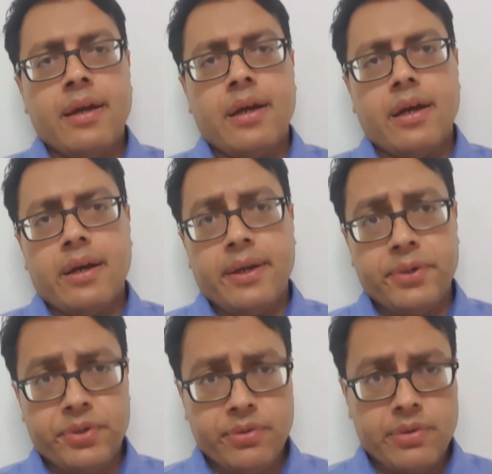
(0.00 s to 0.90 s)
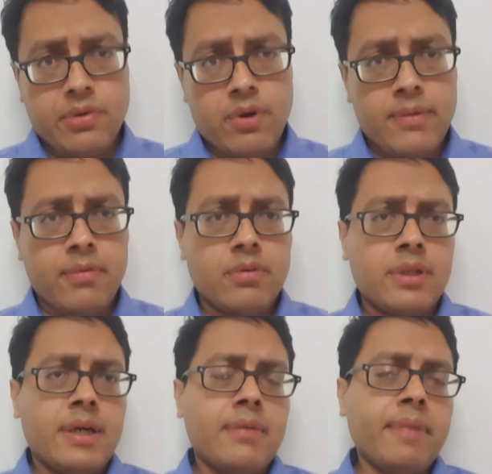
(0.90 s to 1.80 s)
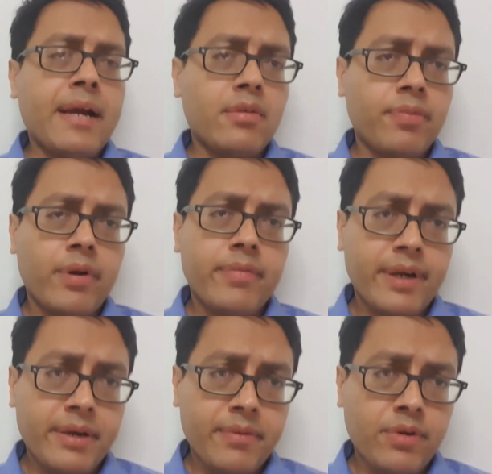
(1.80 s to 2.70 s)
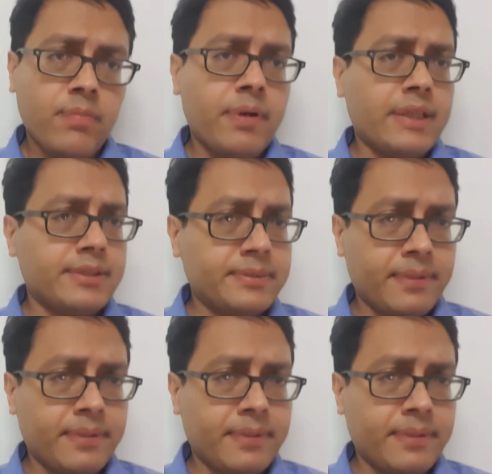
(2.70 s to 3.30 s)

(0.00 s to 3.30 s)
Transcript: Uh, you should know about the myeloproliferative neoplasms,